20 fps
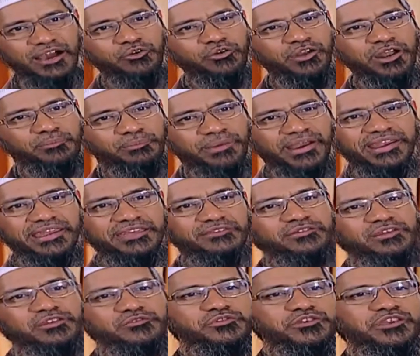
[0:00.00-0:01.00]
I wouldn't mind
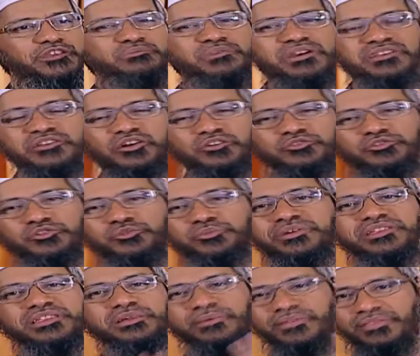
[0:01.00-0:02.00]
even if you give me a thousand
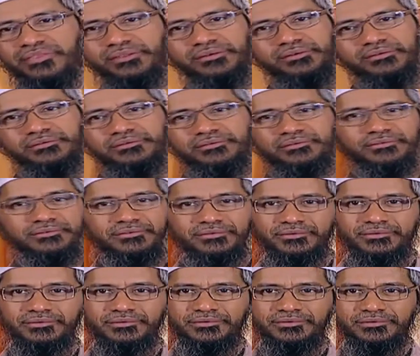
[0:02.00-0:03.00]
rupees a month.
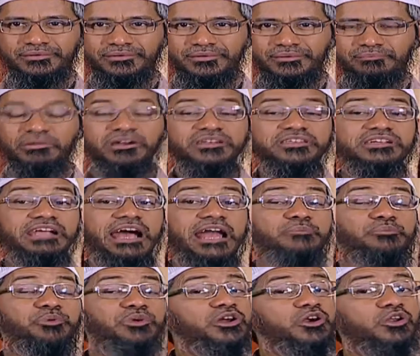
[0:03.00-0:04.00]
But she
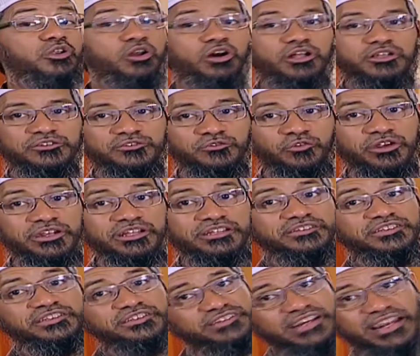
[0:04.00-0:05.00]
can't put a clause. What
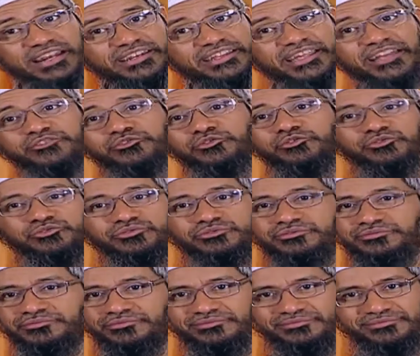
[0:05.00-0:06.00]
is his right, he has to do.
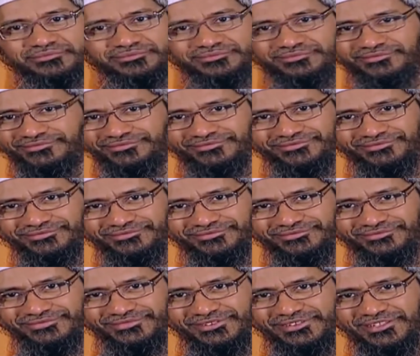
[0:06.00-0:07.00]

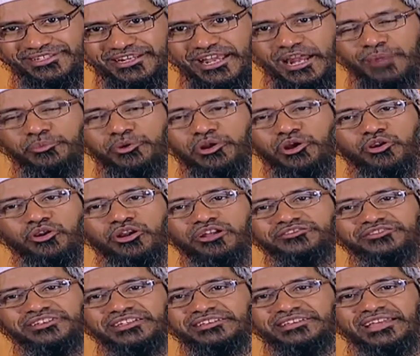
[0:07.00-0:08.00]
She can't put a
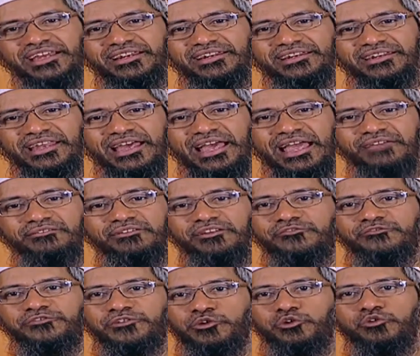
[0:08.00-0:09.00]
clause saying that I
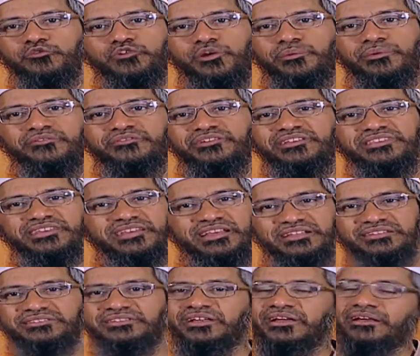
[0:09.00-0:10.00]
will free you from everything
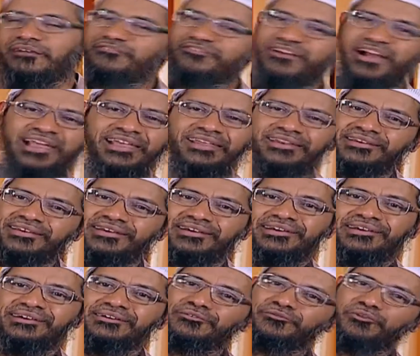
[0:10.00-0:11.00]
else. Fine,
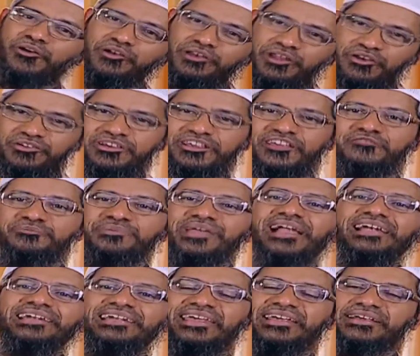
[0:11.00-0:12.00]
whatever you give
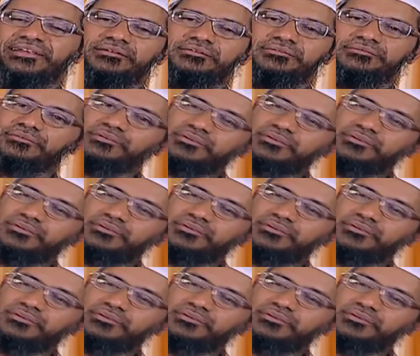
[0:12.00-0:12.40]
me, I'll take.